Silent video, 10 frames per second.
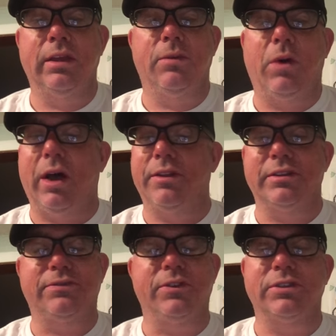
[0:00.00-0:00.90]
Wow,
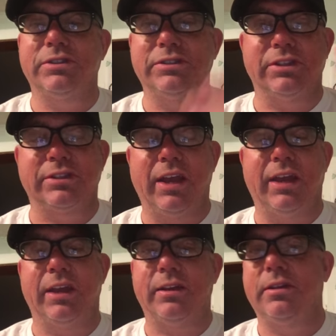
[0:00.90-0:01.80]
this verse is just
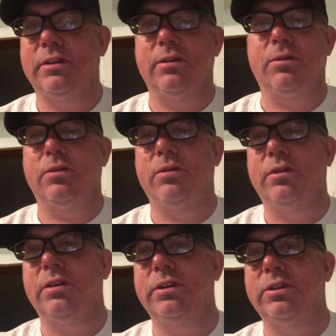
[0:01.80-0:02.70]
kind of
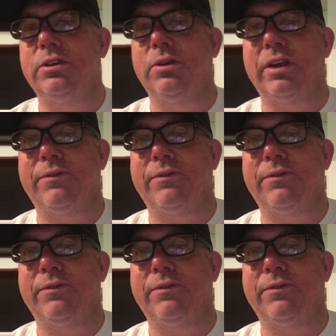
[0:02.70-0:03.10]
doing